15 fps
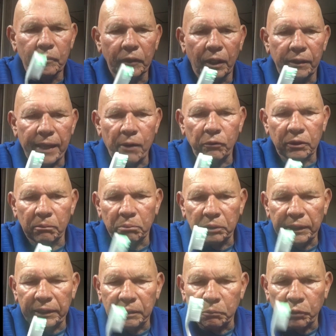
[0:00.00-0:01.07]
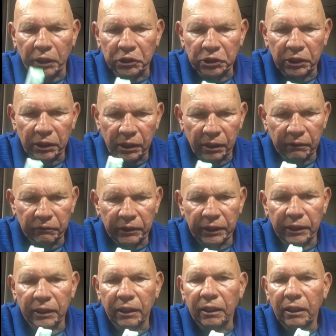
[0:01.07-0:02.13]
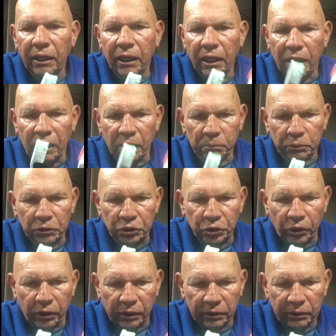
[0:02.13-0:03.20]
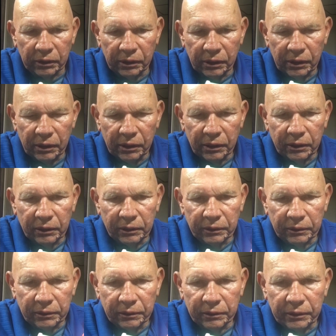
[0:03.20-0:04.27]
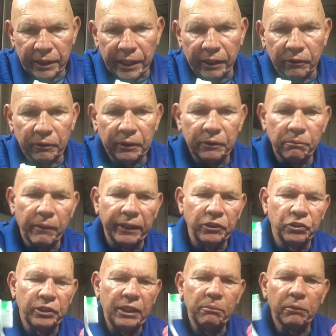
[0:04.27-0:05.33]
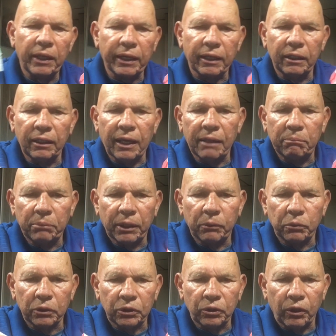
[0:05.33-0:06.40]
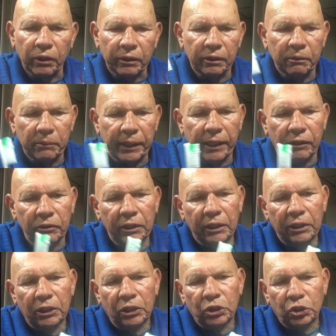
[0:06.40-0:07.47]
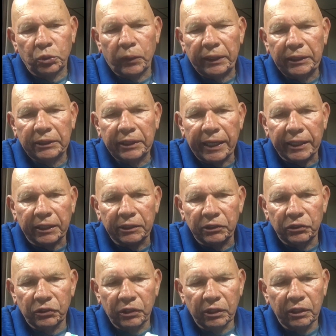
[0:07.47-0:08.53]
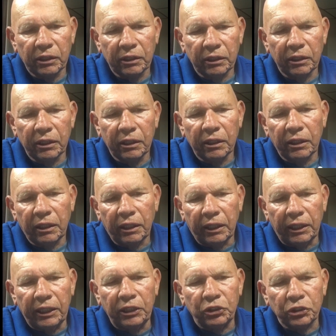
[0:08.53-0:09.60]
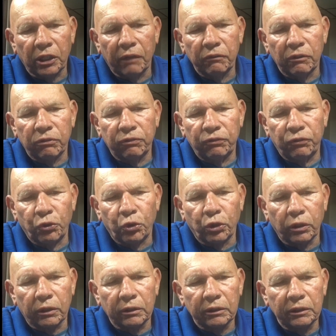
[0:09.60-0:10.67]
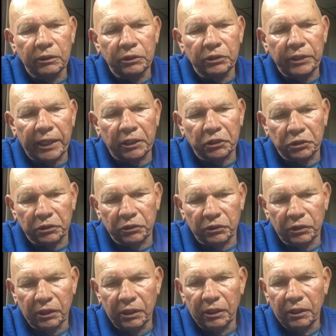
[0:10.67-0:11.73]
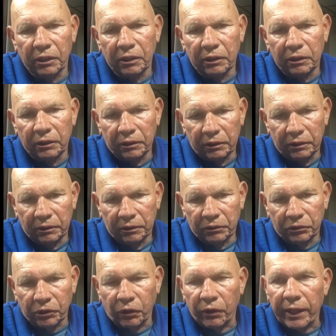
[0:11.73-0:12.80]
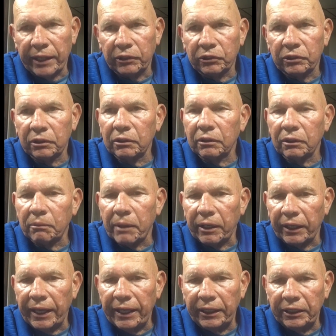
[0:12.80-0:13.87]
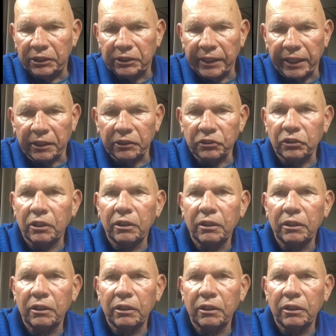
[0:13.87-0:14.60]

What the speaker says: That will complete the brushing of the upper jaw. Now, it might seem like a lot, but we're talking about 20 seconds each of the 4 sections. So that's about 80 seconds